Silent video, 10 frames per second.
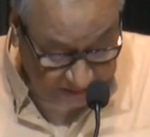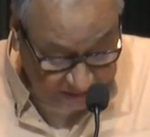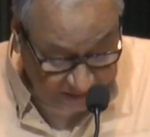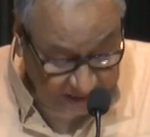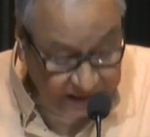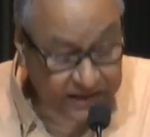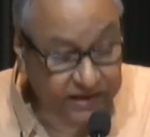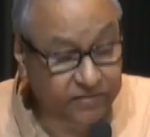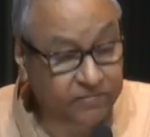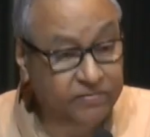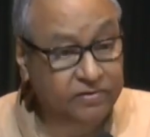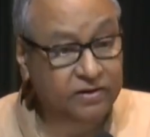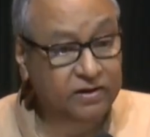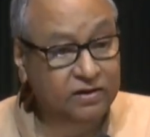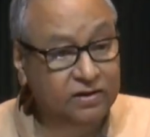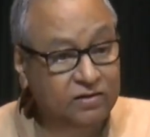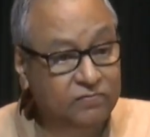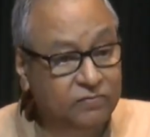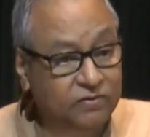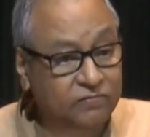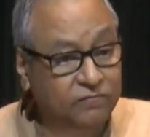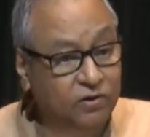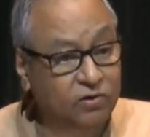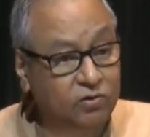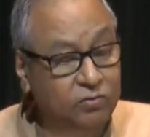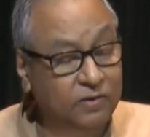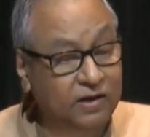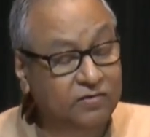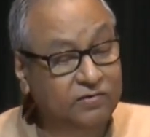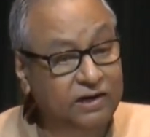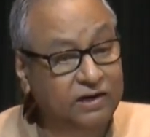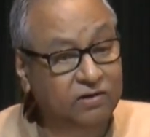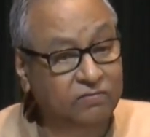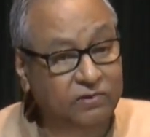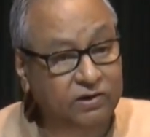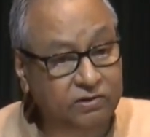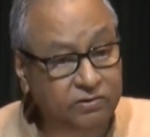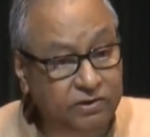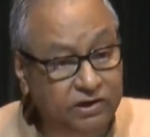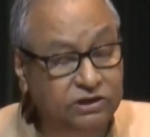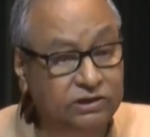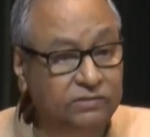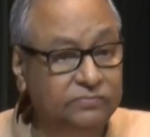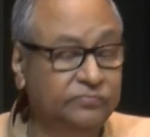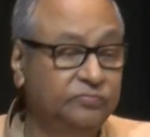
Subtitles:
In any case, this was followed by a state of deterioration,